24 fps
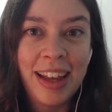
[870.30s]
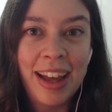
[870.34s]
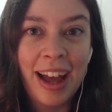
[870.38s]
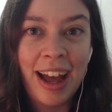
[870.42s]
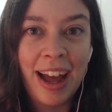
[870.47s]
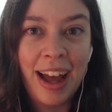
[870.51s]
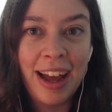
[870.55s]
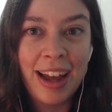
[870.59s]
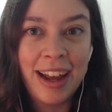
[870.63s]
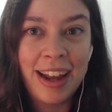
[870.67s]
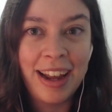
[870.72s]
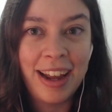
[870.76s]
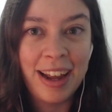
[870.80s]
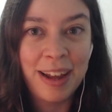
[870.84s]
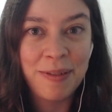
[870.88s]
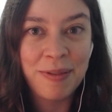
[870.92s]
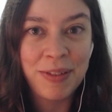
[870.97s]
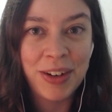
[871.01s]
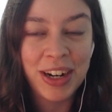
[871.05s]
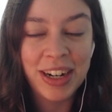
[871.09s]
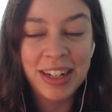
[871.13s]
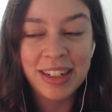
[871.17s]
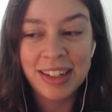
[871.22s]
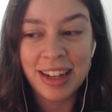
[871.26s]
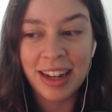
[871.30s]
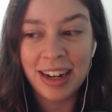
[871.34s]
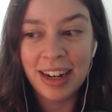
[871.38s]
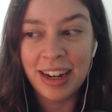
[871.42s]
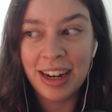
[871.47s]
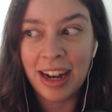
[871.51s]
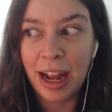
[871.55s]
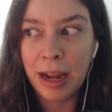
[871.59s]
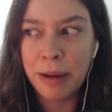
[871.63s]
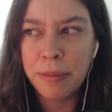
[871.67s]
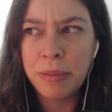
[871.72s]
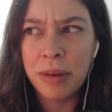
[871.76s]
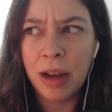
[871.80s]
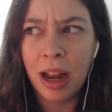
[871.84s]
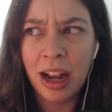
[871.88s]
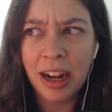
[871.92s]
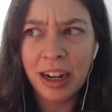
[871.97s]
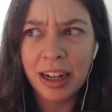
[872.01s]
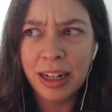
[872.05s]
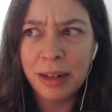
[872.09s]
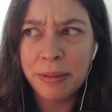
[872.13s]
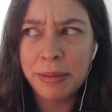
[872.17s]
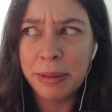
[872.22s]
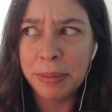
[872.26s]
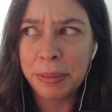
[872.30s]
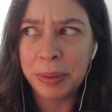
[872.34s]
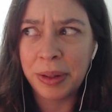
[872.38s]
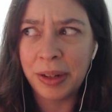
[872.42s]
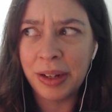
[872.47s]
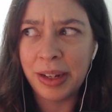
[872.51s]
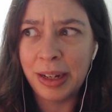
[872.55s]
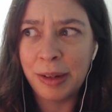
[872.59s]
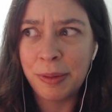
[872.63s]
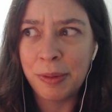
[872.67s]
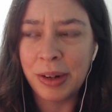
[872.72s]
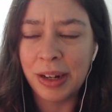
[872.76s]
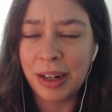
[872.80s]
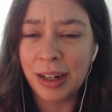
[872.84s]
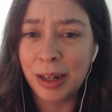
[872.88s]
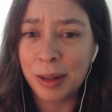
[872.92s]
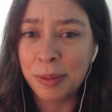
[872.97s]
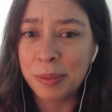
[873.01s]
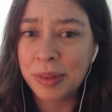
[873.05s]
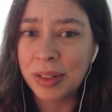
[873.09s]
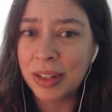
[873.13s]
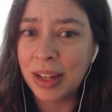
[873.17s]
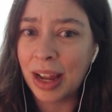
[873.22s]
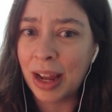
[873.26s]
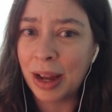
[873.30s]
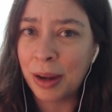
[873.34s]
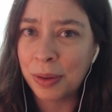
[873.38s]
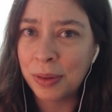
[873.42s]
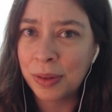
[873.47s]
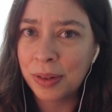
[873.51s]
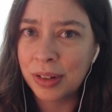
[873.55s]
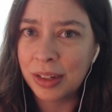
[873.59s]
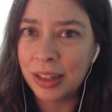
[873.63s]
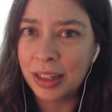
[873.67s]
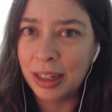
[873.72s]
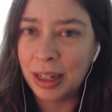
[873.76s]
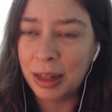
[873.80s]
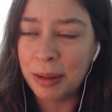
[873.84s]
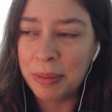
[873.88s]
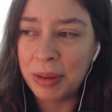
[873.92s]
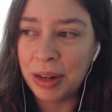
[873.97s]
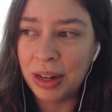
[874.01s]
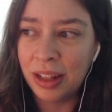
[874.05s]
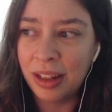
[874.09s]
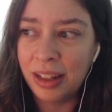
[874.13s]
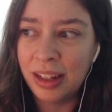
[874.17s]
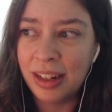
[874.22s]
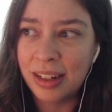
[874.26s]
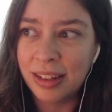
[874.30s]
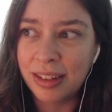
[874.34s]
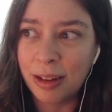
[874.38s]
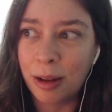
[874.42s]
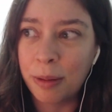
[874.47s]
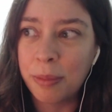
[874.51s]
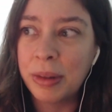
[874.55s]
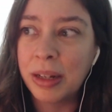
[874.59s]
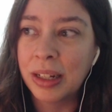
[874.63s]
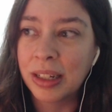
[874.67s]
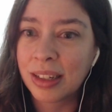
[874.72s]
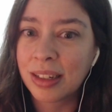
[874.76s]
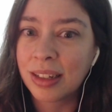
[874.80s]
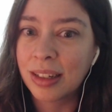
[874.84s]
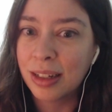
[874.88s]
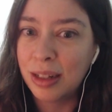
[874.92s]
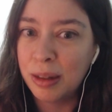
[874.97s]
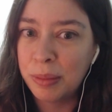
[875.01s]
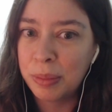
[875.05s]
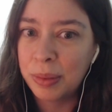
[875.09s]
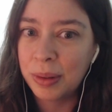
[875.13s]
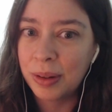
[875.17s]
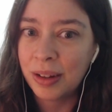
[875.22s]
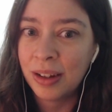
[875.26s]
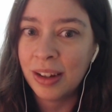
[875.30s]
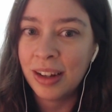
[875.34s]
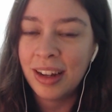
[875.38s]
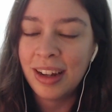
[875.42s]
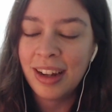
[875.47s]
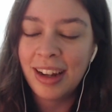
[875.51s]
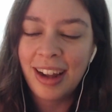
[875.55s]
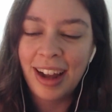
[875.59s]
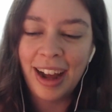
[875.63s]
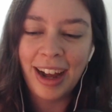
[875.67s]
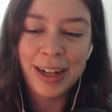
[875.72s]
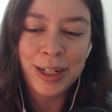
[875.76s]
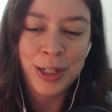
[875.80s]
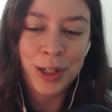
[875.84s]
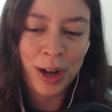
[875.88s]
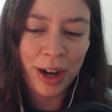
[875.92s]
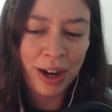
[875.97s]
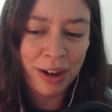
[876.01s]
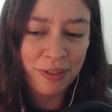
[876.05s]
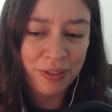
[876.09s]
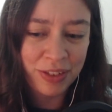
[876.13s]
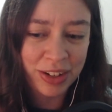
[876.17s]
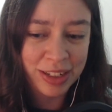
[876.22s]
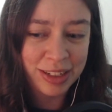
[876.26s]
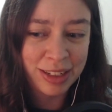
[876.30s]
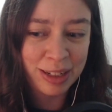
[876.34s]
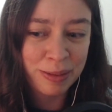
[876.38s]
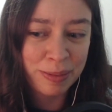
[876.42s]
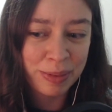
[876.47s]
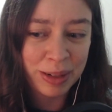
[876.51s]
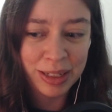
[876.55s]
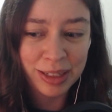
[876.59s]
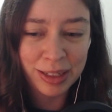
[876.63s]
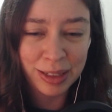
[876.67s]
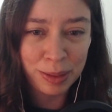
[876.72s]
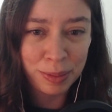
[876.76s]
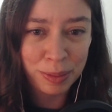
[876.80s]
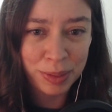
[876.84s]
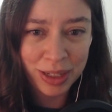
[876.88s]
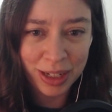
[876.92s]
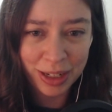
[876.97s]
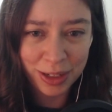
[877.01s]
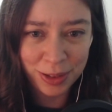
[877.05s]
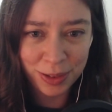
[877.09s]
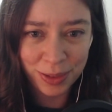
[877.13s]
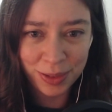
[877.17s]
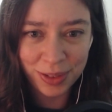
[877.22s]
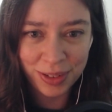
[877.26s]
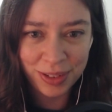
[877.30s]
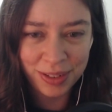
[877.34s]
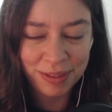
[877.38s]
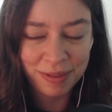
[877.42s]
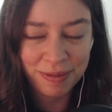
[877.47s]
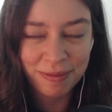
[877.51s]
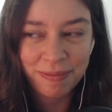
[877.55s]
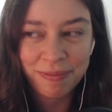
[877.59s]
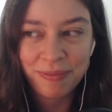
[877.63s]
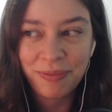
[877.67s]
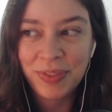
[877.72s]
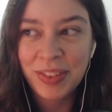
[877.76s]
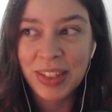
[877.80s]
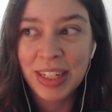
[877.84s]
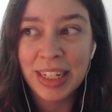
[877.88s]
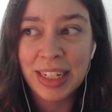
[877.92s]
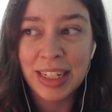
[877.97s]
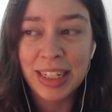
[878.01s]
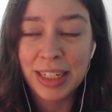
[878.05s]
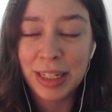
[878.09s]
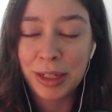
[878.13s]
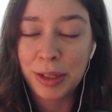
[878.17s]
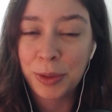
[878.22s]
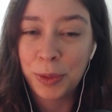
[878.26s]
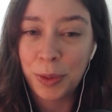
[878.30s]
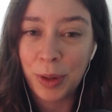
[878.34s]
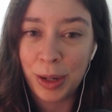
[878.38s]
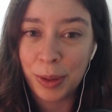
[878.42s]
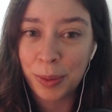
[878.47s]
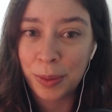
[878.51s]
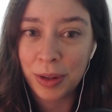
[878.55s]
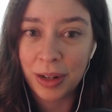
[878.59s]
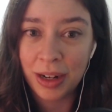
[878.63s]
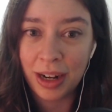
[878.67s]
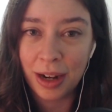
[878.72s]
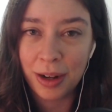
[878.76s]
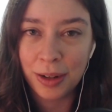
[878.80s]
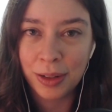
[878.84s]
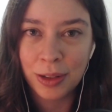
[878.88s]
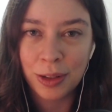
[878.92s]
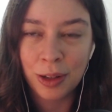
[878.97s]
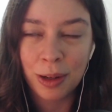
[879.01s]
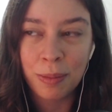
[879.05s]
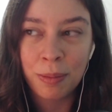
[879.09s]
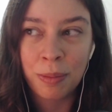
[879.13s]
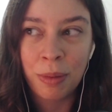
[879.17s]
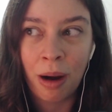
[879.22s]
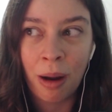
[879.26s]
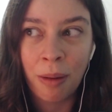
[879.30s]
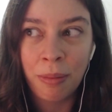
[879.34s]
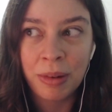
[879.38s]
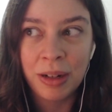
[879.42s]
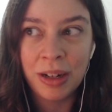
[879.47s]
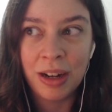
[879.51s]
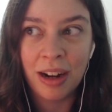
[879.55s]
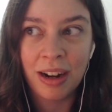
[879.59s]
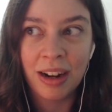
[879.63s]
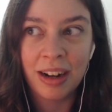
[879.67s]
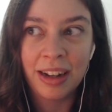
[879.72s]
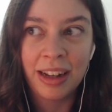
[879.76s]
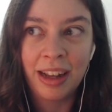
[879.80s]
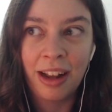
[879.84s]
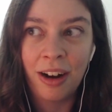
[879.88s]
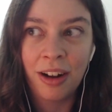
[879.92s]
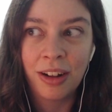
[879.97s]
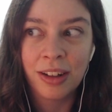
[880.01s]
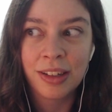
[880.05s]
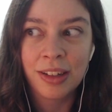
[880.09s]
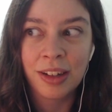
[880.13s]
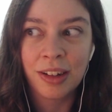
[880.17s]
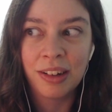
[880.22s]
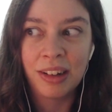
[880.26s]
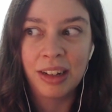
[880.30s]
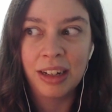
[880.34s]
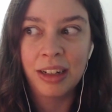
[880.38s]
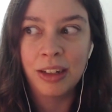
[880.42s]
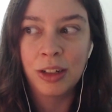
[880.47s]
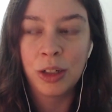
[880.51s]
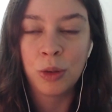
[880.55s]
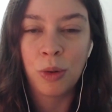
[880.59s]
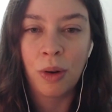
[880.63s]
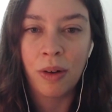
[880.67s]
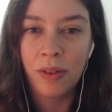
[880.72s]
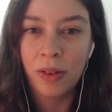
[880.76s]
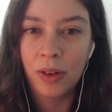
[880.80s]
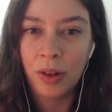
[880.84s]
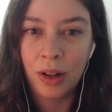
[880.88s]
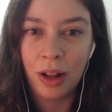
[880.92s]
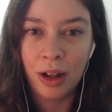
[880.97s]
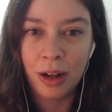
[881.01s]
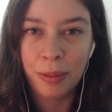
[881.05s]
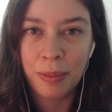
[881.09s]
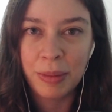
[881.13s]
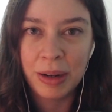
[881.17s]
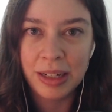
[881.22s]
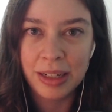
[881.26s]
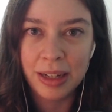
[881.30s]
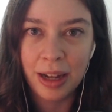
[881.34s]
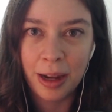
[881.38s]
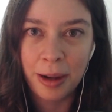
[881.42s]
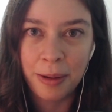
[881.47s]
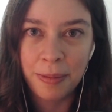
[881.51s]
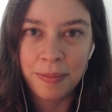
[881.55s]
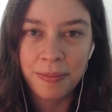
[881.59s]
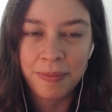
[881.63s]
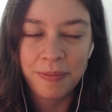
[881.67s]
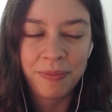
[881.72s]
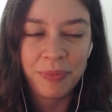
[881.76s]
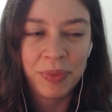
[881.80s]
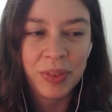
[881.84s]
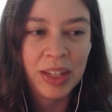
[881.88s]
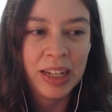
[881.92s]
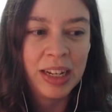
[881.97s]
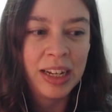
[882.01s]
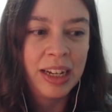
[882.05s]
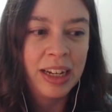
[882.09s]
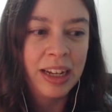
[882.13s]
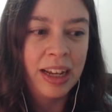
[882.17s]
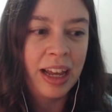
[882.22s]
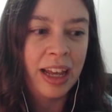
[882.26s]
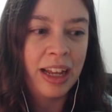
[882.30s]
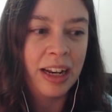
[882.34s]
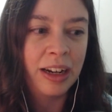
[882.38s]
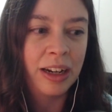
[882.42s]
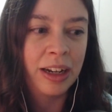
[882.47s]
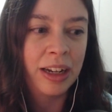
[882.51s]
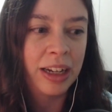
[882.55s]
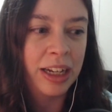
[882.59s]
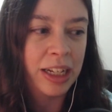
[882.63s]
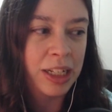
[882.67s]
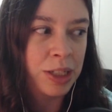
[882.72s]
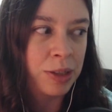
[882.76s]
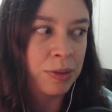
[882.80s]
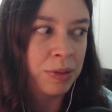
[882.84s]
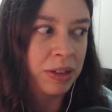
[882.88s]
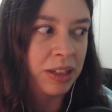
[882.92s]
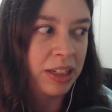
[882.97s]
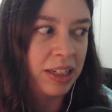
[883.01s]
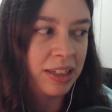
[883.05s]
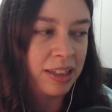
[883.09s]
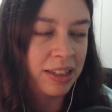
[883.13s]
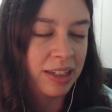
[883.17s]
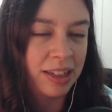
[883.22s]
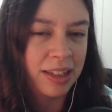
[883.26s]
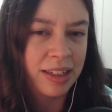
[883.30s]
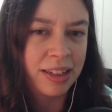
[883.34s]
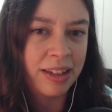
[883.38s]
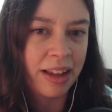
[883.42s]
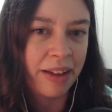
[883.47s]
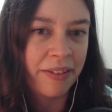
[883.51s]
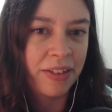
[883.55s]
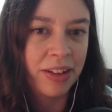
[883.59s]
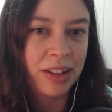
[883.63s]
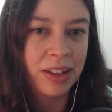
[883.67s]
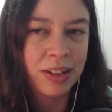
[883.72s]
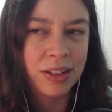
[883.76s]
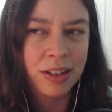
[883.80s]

I am very excited. I'm not going to be playing when it comes out like immediately because I'll be asleep. I tried fixing my sleep schedule. It didn't quite work out, so I'm probably not going to get on until like 12 o'clock my time, and it gets released at 7.